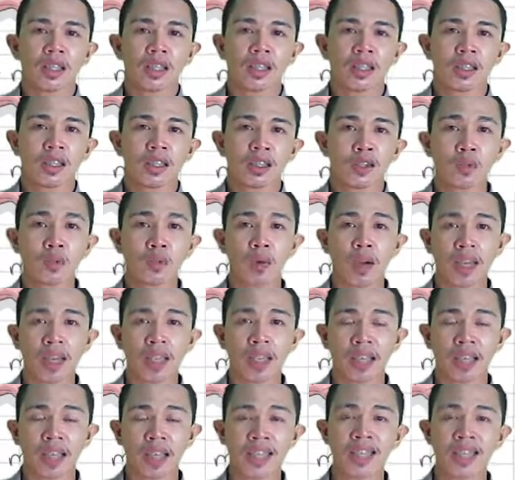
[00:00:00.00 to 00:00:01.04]
To
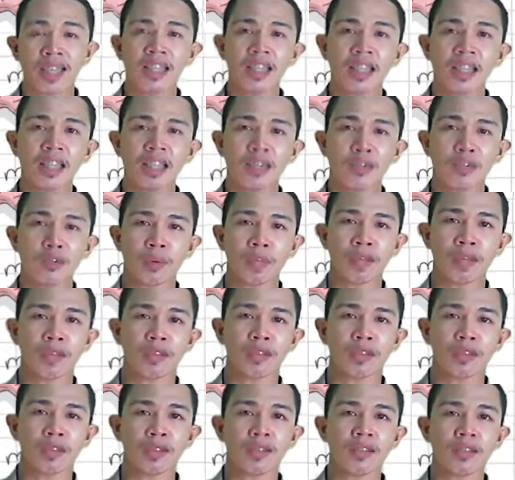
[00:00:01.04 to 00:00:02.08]
address these
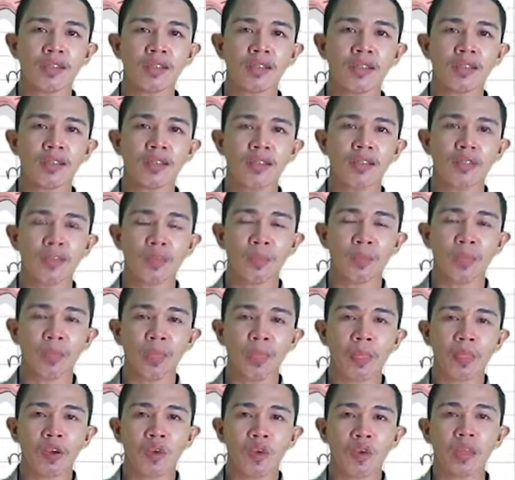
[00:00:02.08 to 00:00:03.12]
questions,
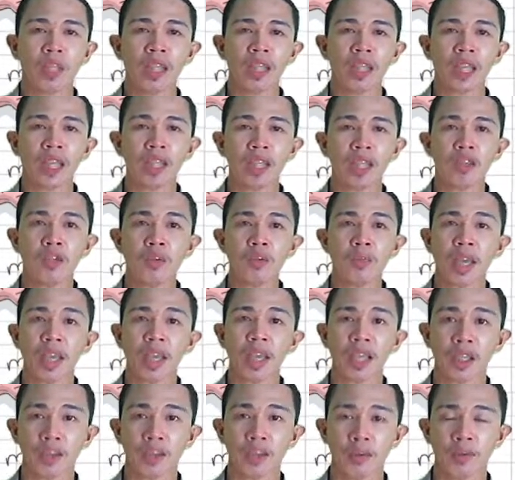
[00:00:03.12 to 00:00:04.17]
we need to make
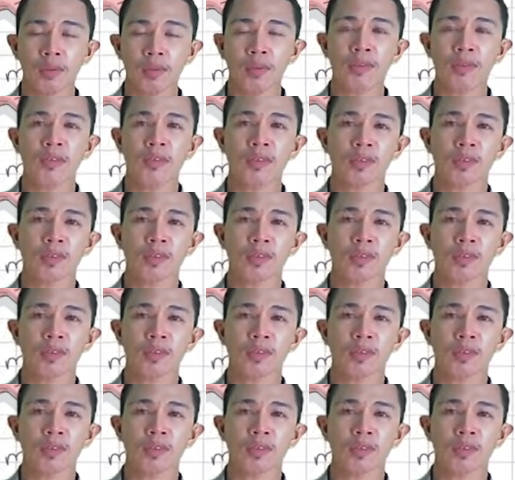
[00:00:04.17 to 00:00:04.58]
use